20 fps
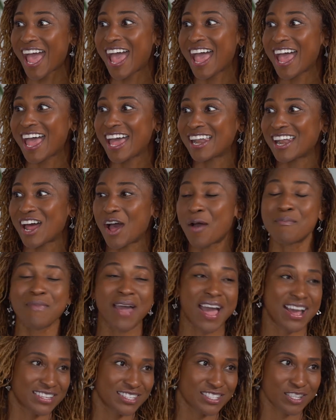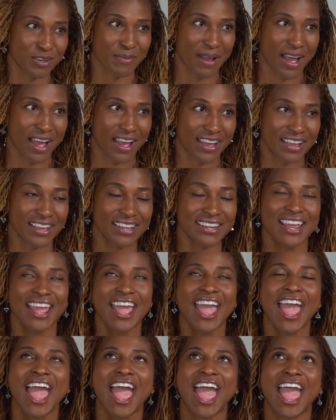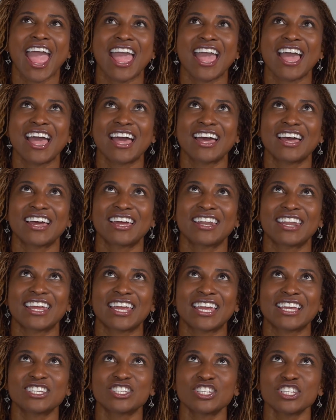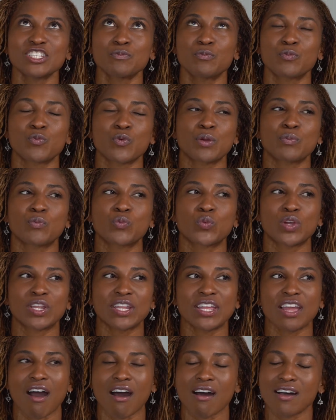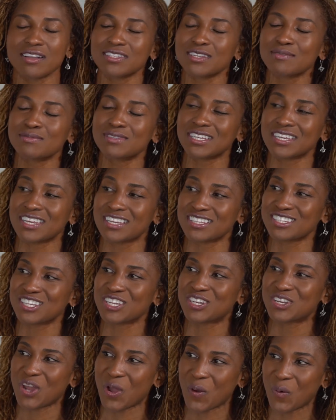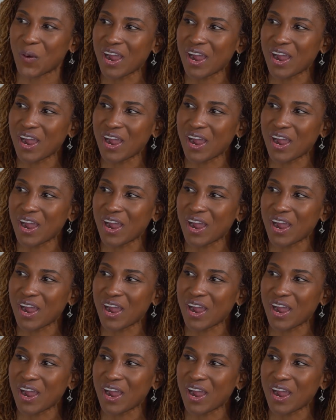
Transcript: at a mastermind, and it's just been really awesome to get to know